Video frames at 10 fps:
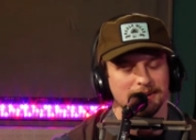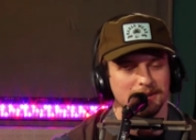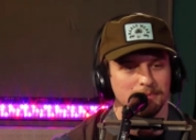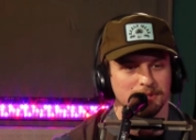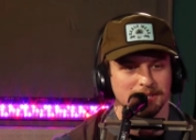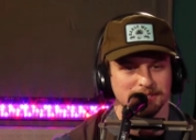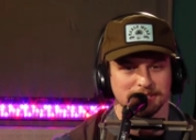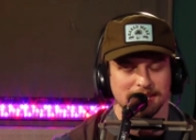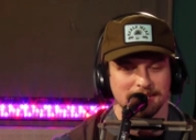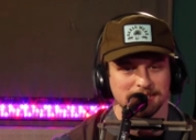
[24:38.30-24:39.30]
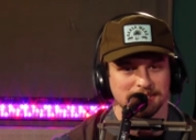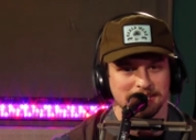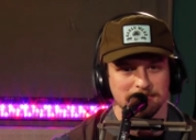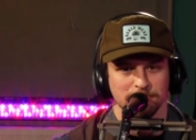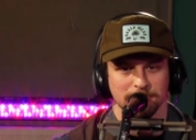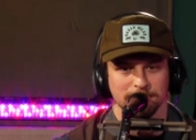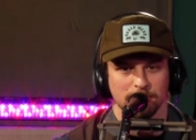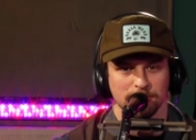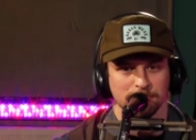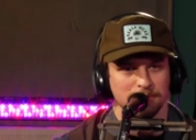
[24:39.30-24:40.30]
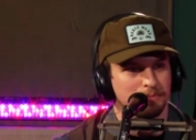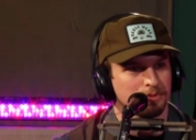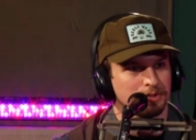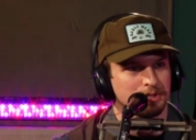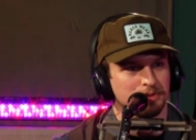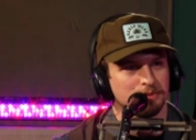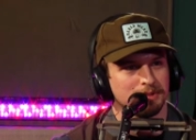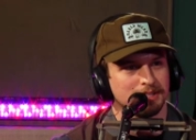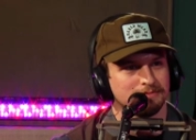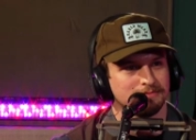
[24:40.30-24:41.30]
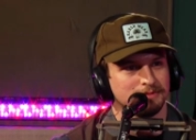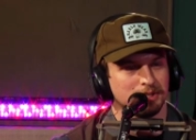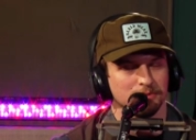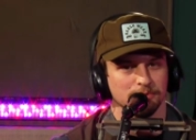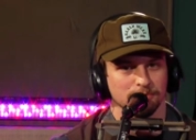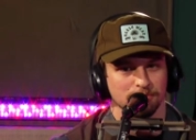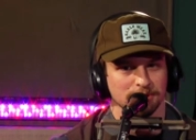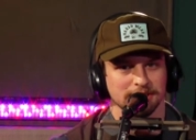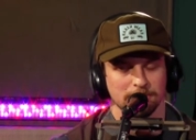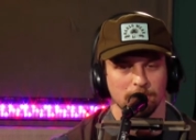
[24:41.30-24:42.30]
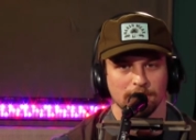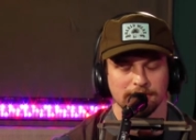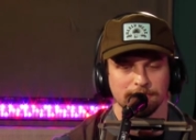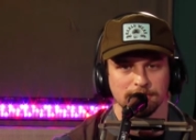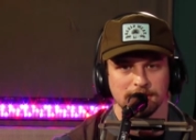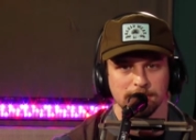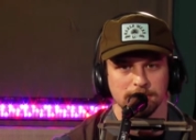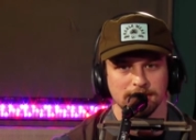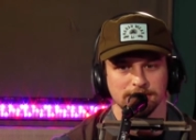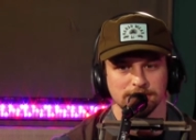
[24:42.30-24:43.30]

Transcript: And then just kind of seeing what other people are doing that, where it's like working for them, and then